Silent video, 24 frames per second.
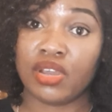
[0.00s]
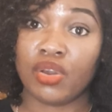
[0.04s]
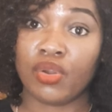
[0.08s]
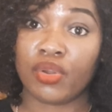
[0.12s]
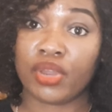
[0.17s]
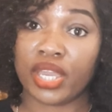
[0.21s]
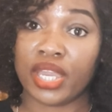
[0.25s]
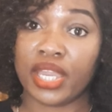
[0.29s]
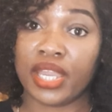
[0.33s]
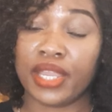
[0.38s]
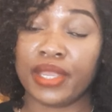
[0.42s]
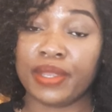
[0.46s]

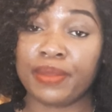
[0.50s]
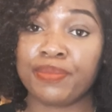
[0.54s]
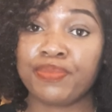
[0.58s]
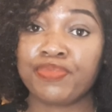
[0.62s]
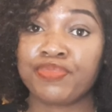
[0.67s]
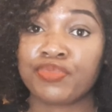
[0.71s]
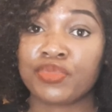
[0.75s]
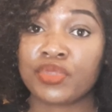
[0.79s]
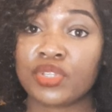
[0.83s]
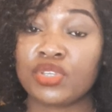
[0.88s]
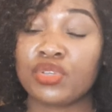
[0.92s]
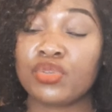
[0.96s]
Okay,
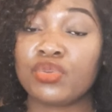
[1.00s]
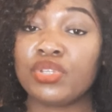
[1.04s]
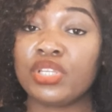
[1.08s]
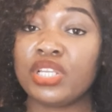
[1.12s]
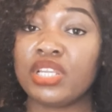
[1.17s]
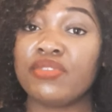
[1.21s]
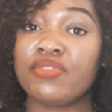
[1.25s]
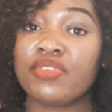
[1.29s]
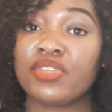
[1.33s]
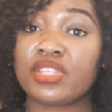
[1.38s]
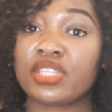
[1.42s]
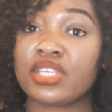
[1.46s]
you
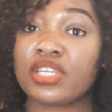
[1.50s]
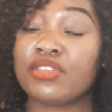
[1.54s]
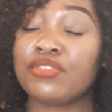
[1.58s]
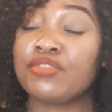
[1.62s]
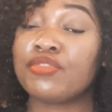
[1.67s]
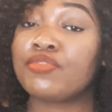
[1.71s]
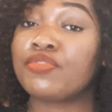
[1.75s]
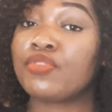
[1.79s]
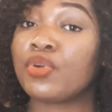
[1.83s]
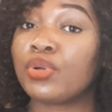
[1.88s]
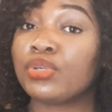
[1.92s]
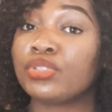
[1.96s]
leave it in
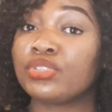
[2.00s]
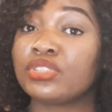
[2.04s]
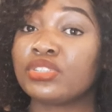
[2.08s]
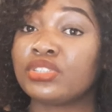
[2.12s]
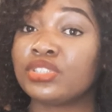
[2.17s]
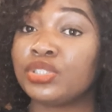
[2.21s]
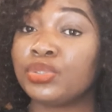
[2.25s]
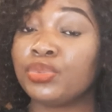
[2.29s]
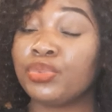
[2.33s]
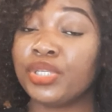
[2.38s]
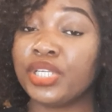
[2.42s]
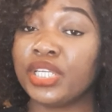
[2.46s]
for
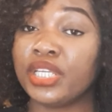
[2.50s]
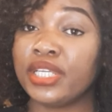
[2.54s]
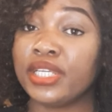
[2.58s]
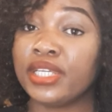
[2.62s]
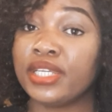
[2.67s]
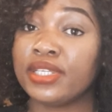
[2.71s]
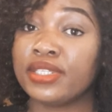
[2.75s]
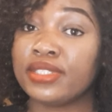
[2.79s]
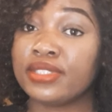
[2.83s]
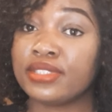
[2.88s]
3